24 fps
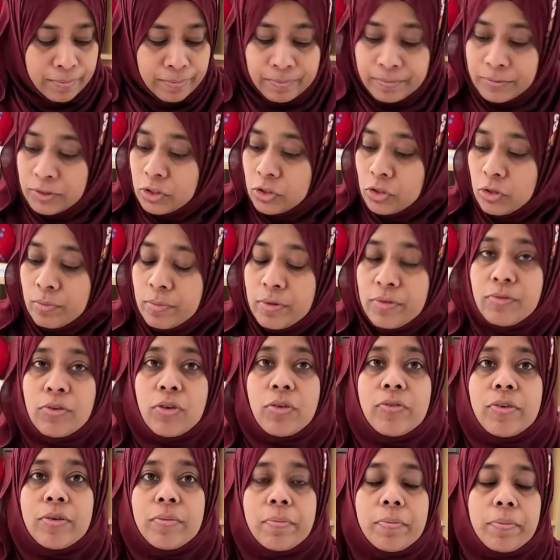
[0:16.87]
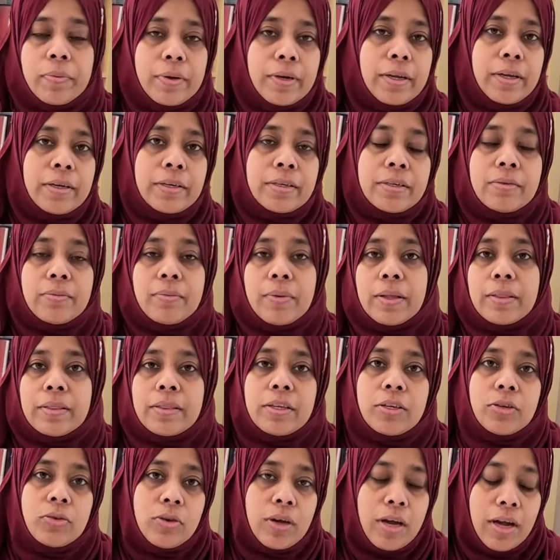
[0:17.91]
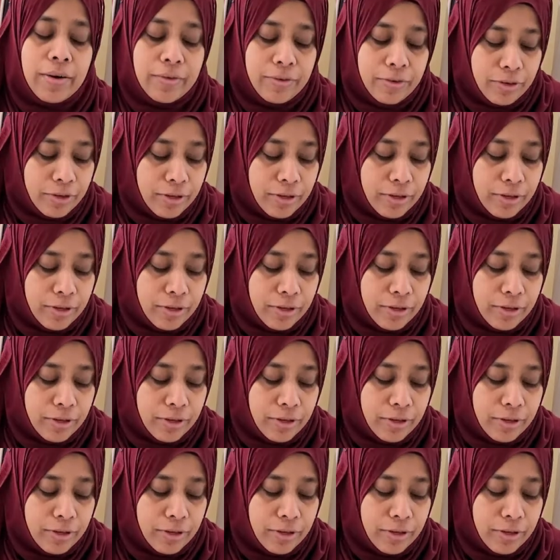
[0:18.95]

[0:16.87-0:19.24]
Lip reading: So before we print, one thing you have to